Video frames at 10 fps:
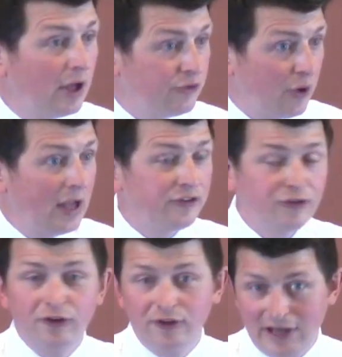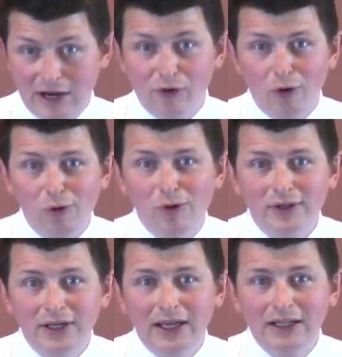addressed to
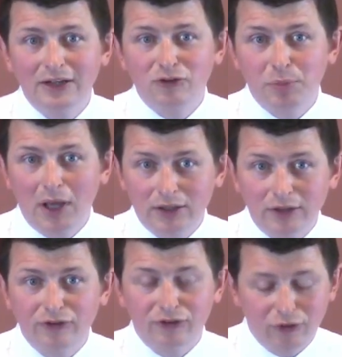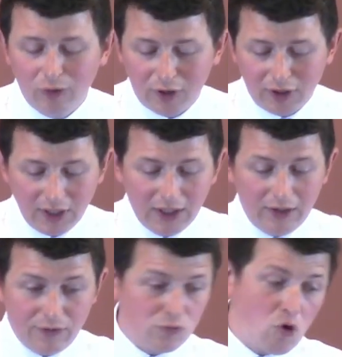Nero in his palace or
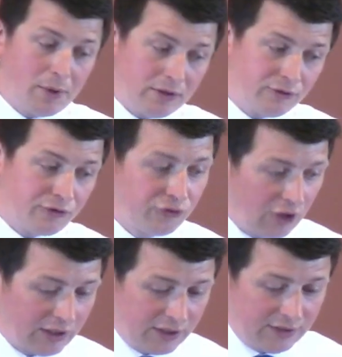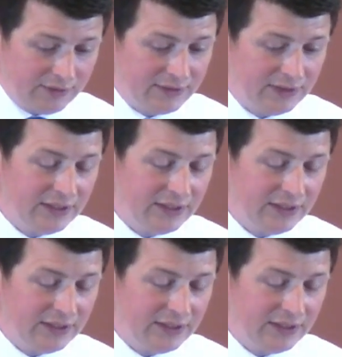the Roman Senate.